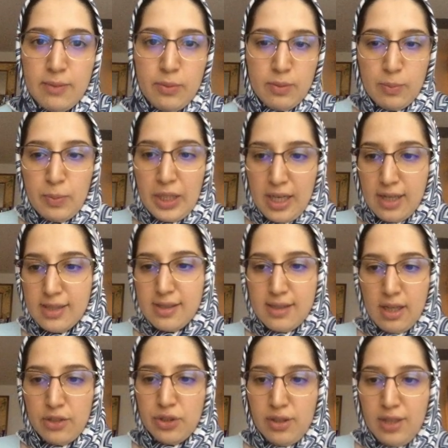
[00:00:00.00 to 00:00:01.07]
because the
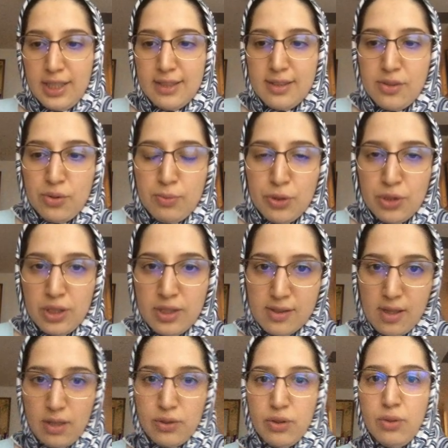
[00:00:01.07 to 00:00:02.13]
underlying distribution is
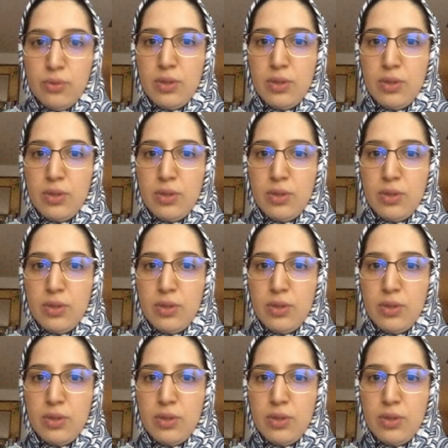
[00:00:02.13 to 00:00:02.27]
unknown,